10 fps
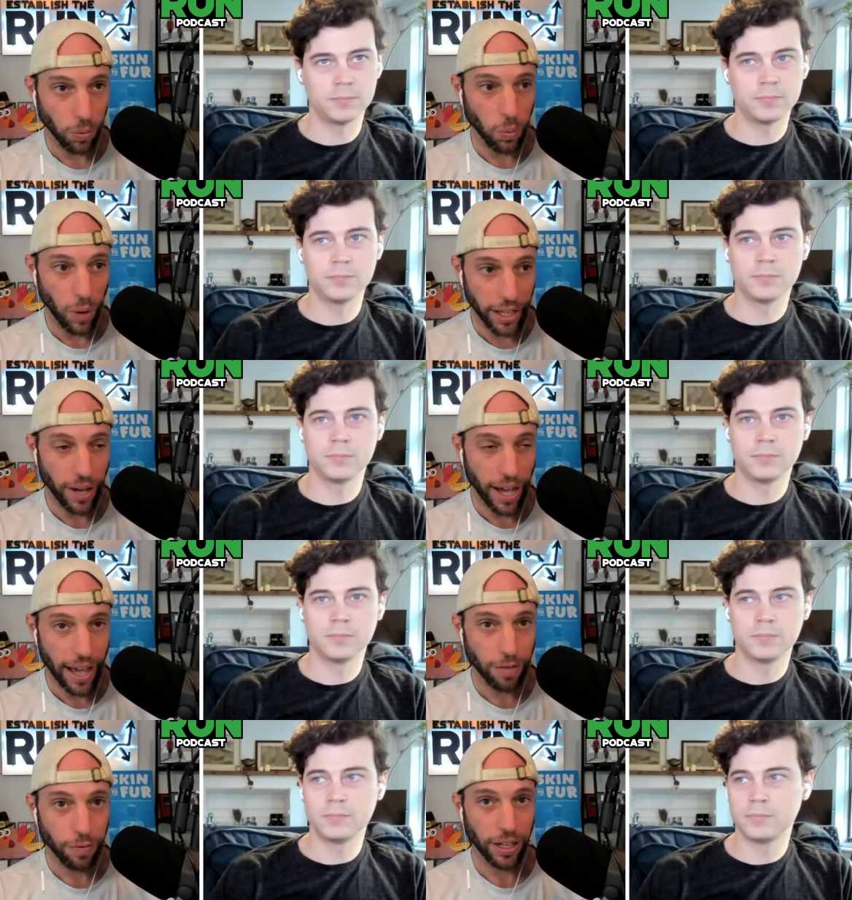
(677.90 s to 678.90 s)
Speaker 1: when you
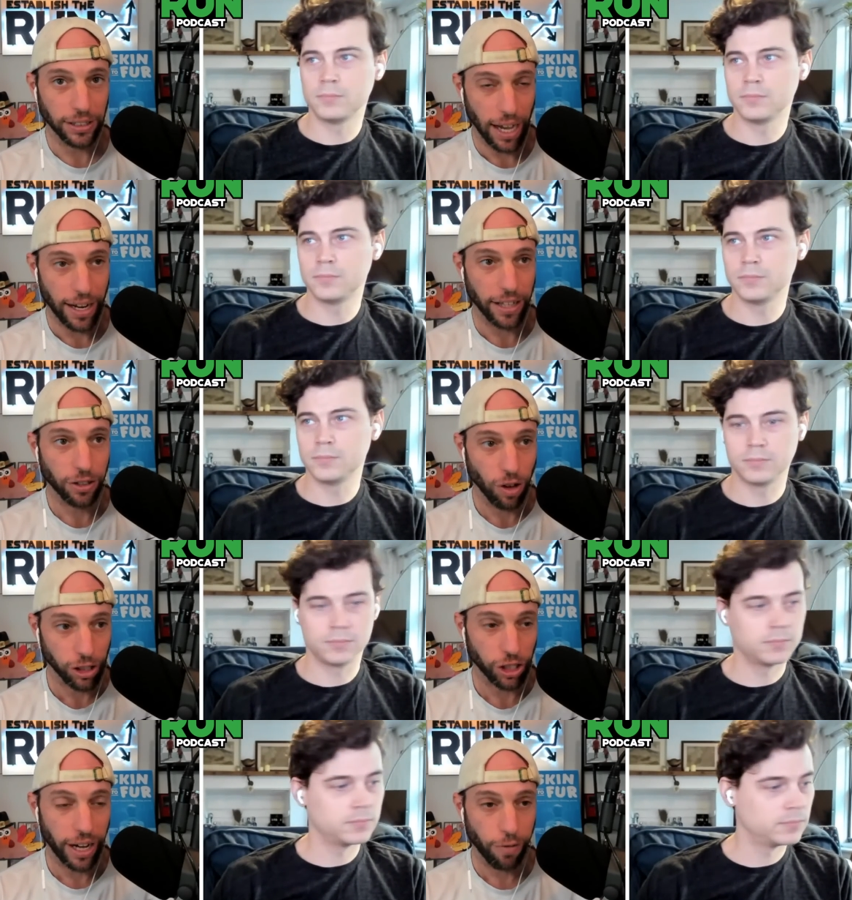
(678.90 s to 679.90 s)
have a tight end
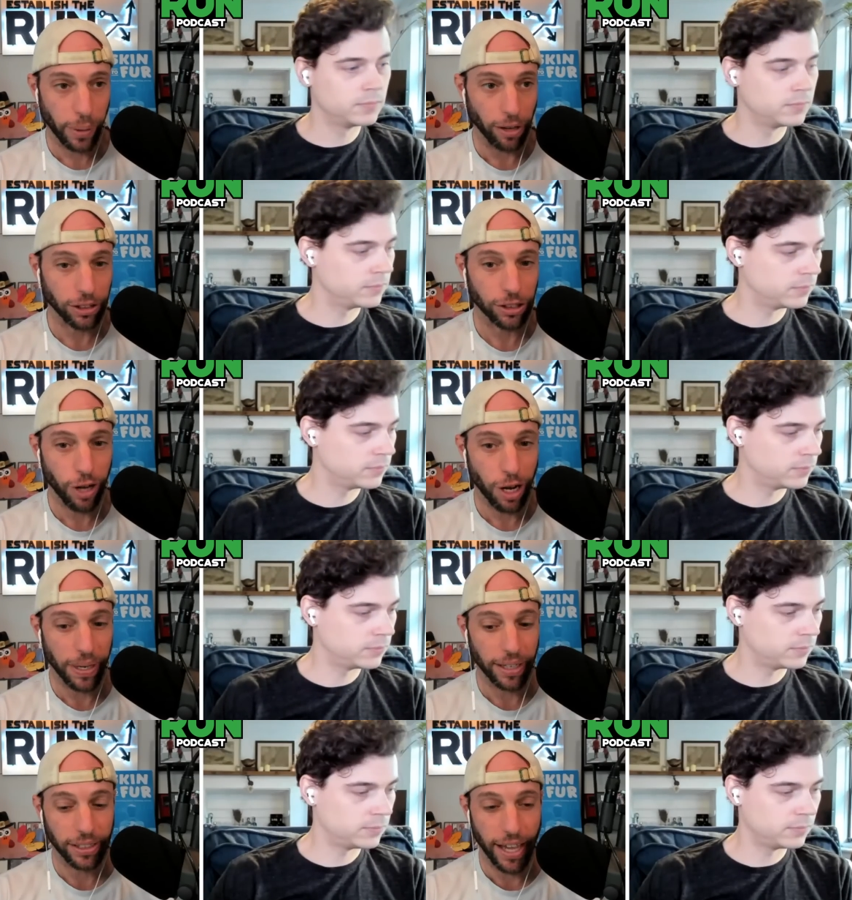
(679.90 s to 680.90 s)
crushing and everyone else is
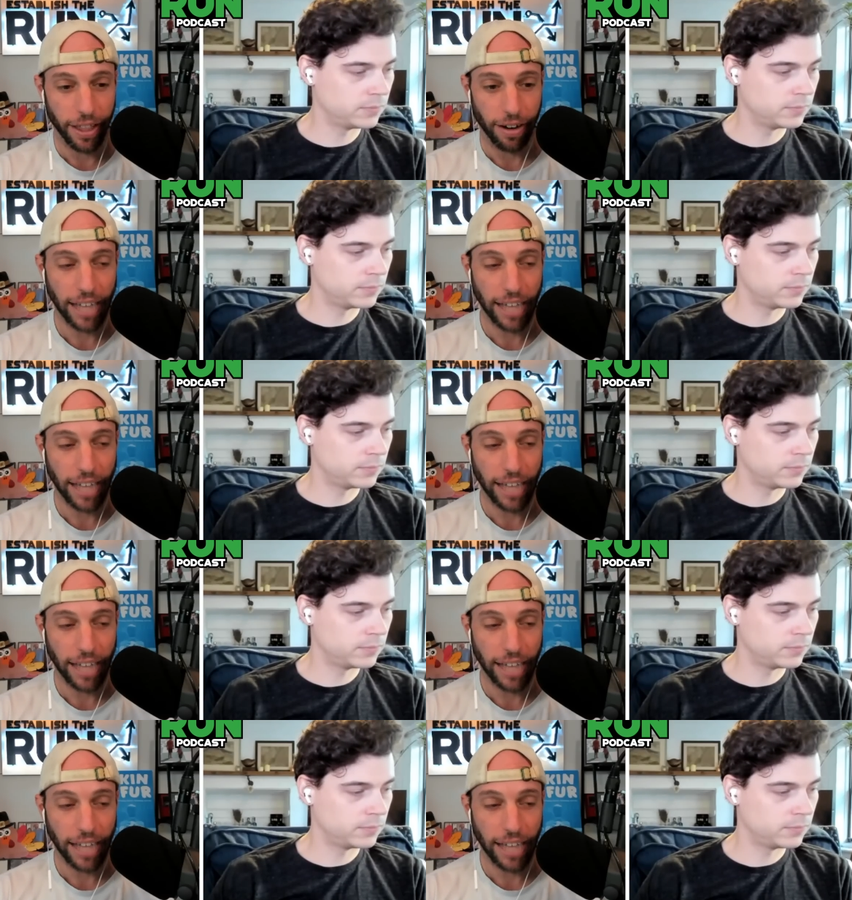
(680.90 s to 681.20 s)
scraping it together.